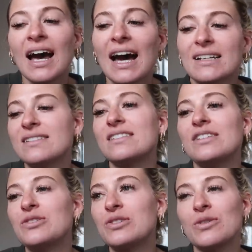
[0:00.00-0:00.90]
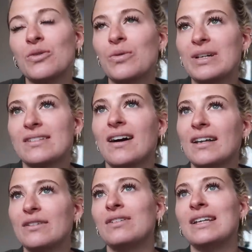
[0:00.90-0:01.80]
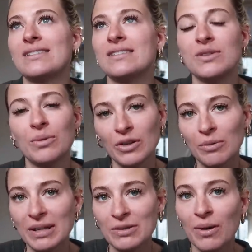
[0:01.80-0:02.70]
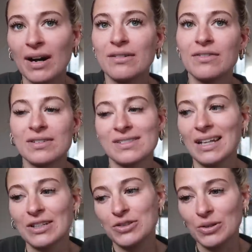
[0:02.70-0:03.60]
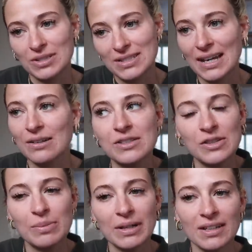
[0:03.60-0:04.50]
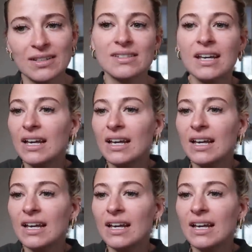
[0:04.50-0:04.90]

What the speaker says: And you should always kind of listen to what your midwife slash doctor tells you, because,